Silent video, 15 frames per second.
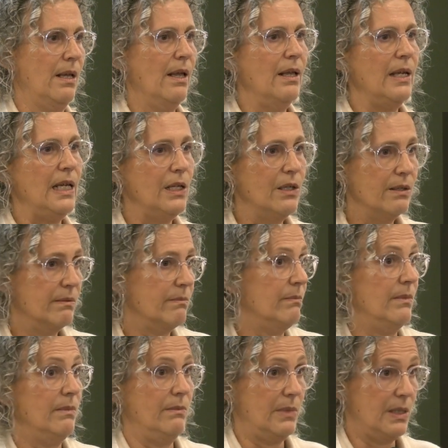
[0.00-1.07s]
In
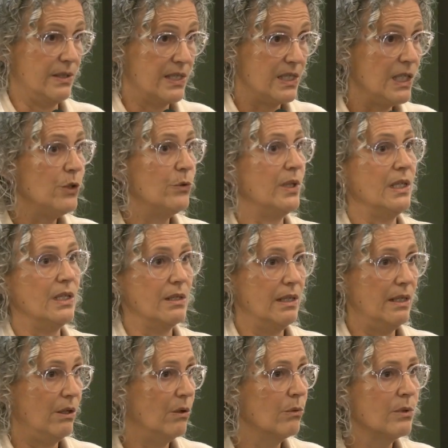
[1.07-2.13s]
considering
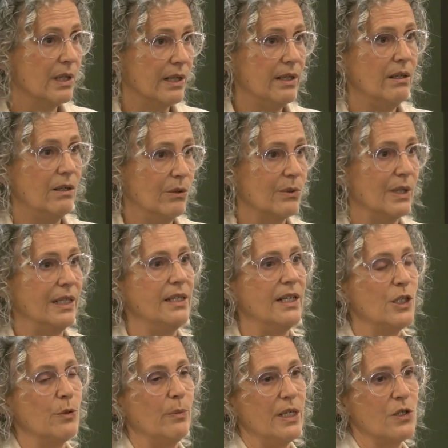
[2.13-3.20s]
only
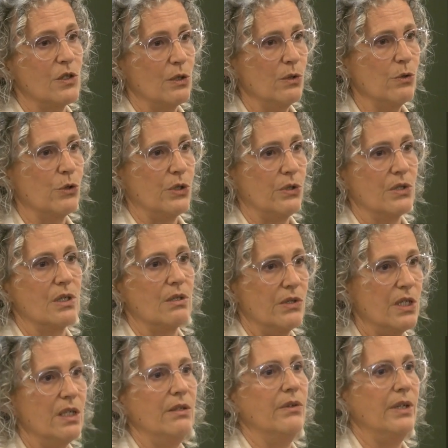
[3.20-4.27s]
nature-based solutions,
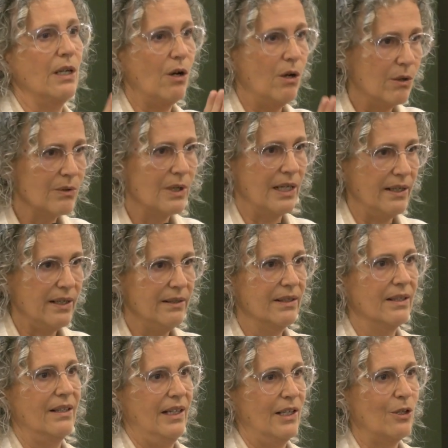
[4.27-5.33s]
considering only
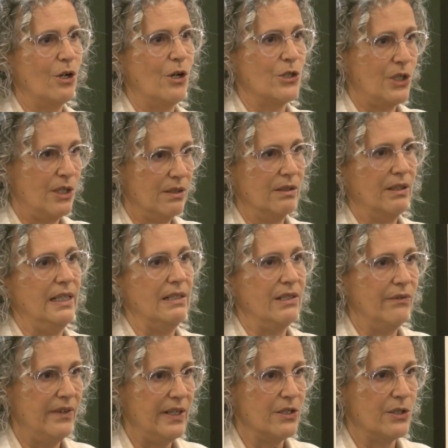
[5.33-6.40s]
ecological
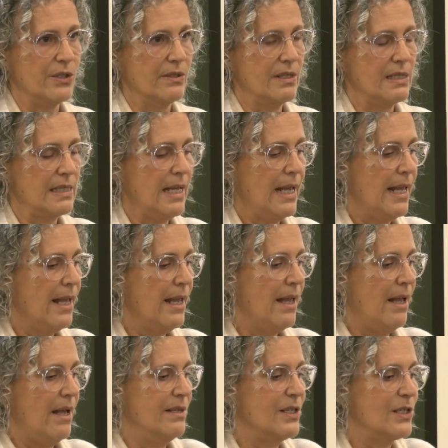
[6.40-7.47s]
interventions.
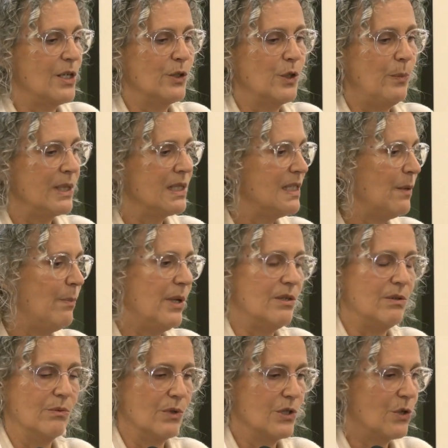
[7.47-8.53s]
And so the
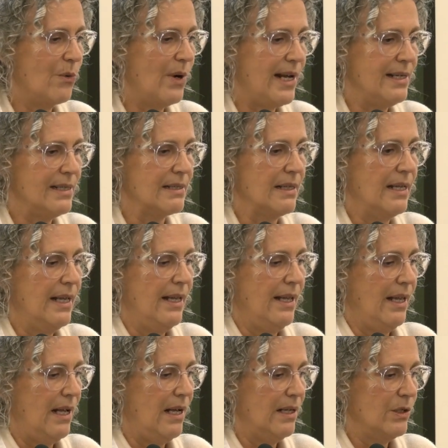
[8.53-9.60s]
participation was great.
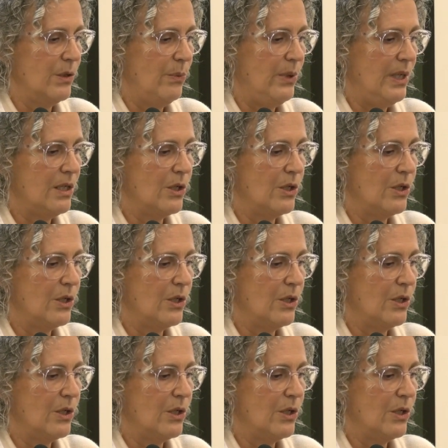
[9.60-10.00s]
And we